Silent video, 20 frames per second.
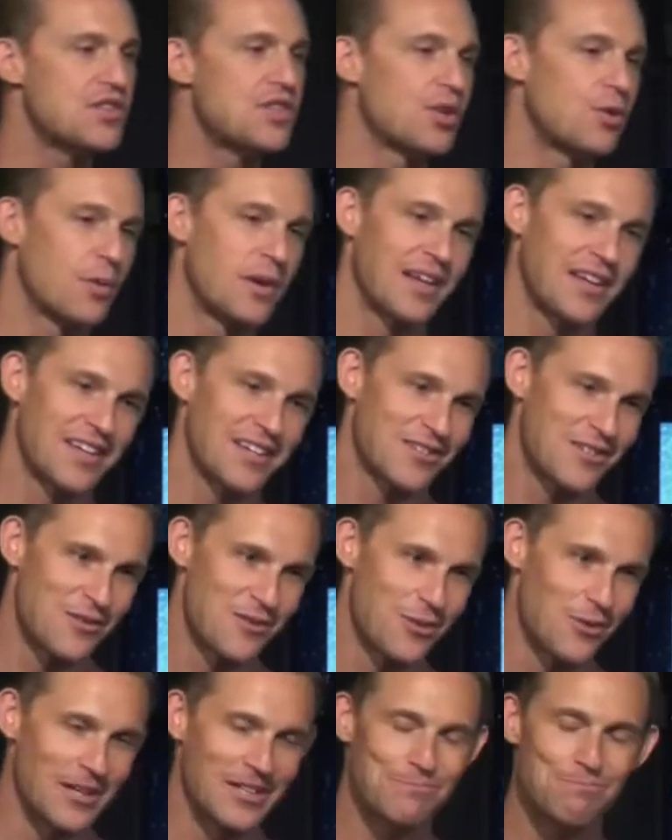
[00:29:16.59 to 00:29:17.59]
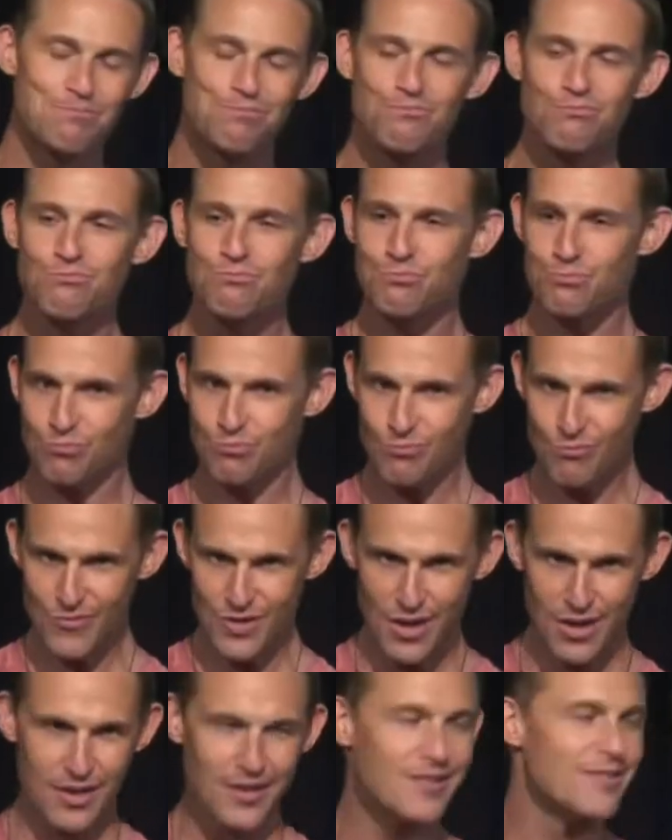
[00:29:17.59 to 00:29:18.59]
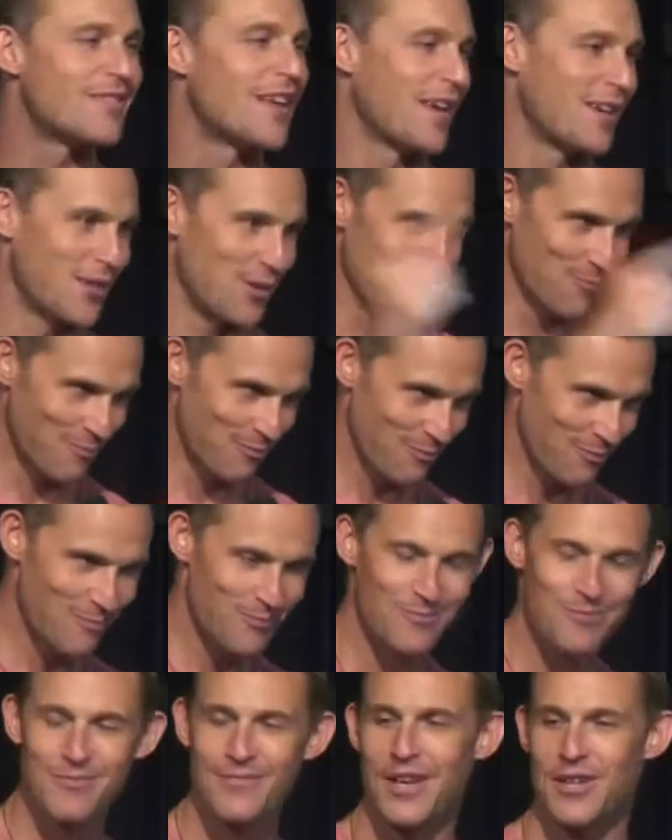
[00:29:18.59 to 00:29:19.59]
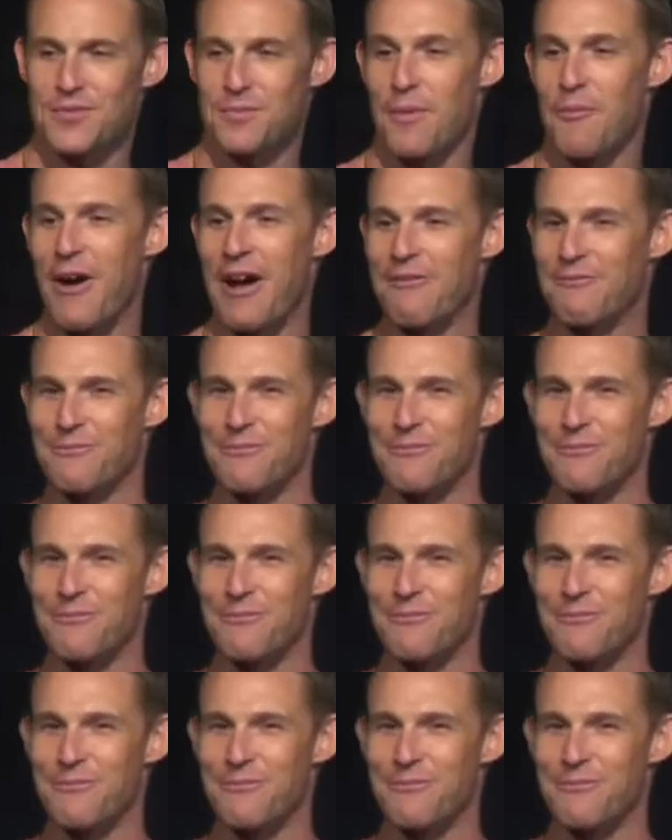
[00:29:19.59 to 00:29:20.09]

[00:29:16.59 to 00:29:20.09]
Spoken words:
year we didn't get to do it. Thank you. That was my wife.